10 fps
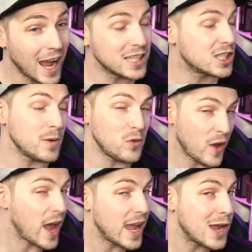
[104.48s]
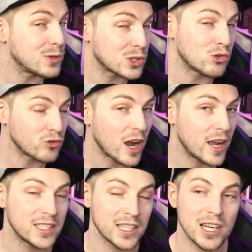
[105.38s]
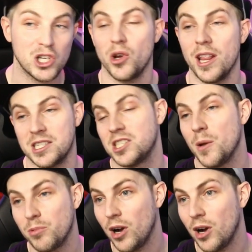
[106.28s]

and to be fair, it was alright. I did enjoy that sniper